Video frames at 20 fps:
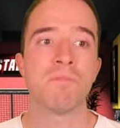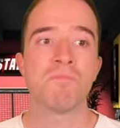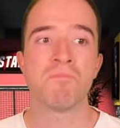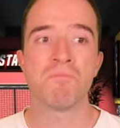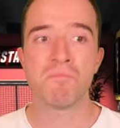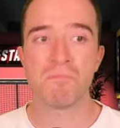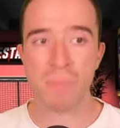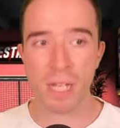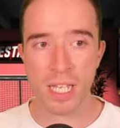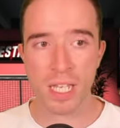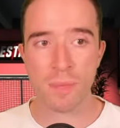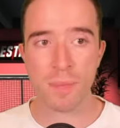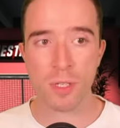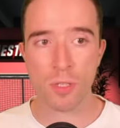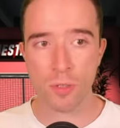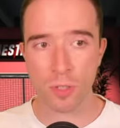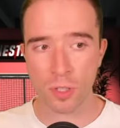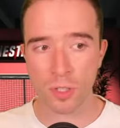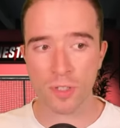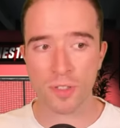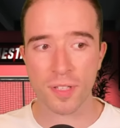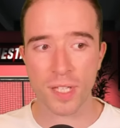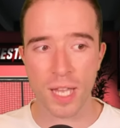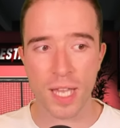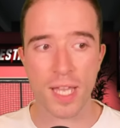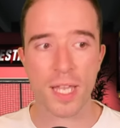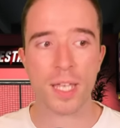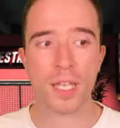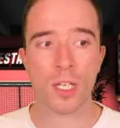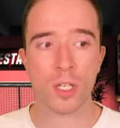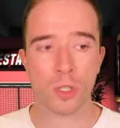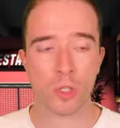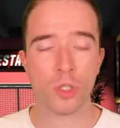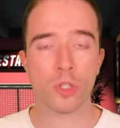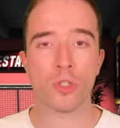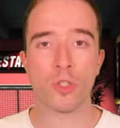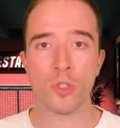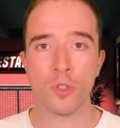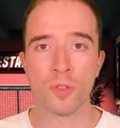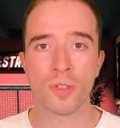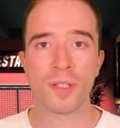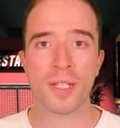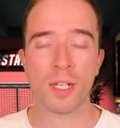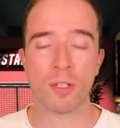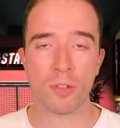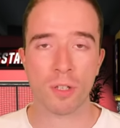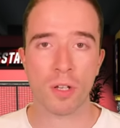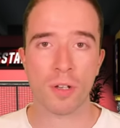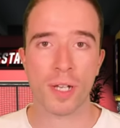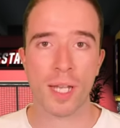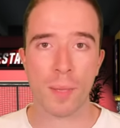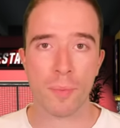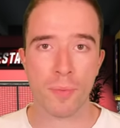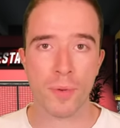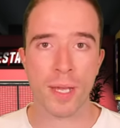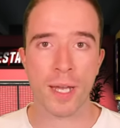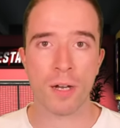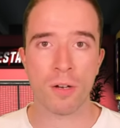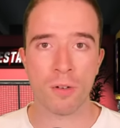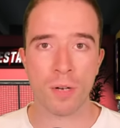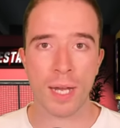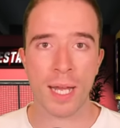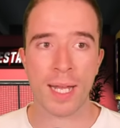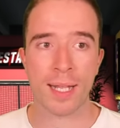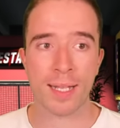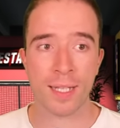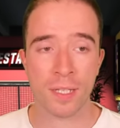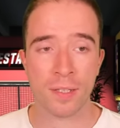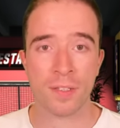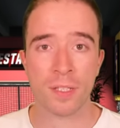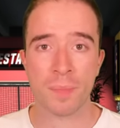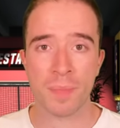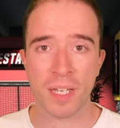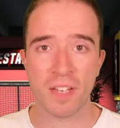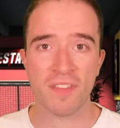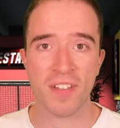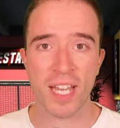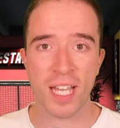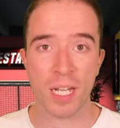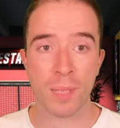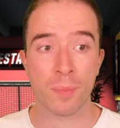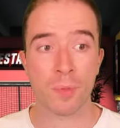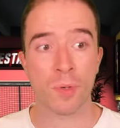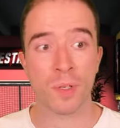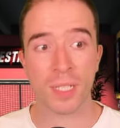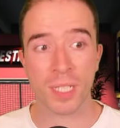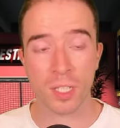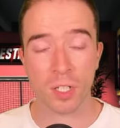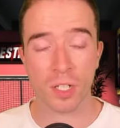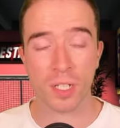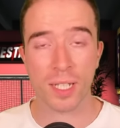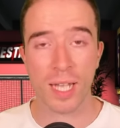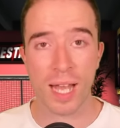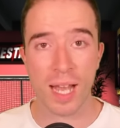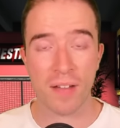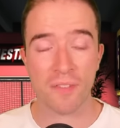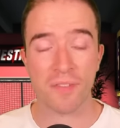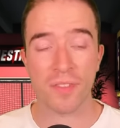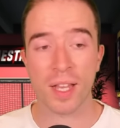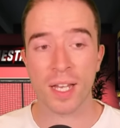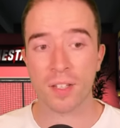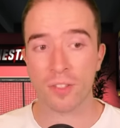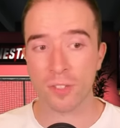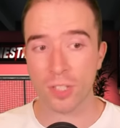maybe you could say, could use an Angelo Gabriel at least to be available. And they're not going to have that.